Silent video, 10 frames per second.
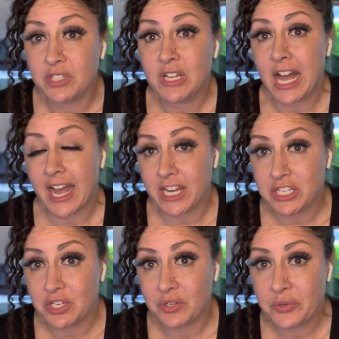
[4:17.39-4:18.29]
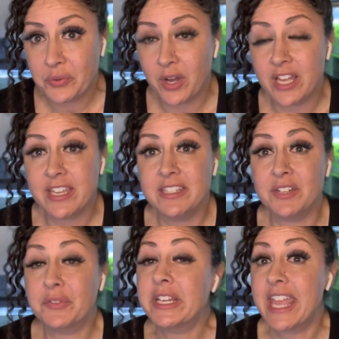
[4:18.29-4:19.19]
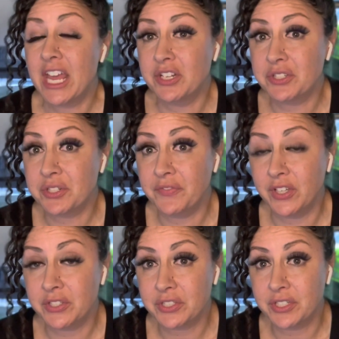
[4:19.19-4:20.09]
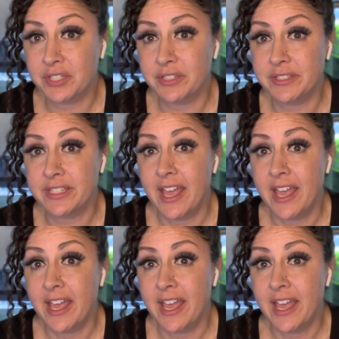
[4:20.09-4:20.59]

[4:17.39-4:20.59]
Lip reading: to guide you in different canister filters